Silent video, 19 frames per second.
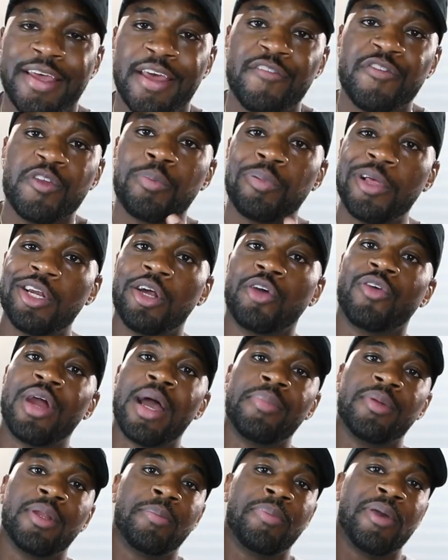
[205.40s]
If you plan on
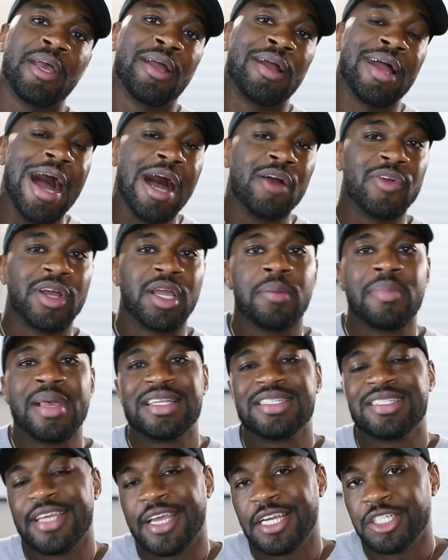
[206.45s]
grabbing a pair, I'd recommend
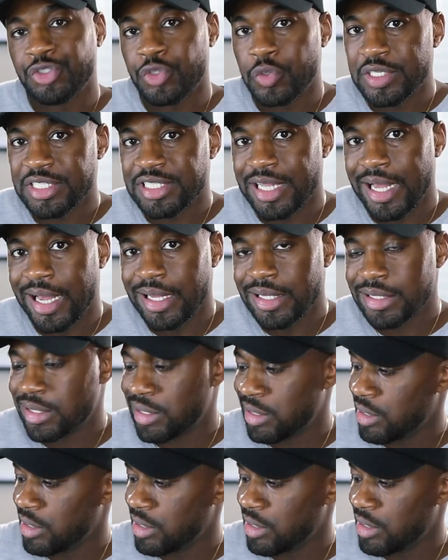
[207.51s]
staying true to size.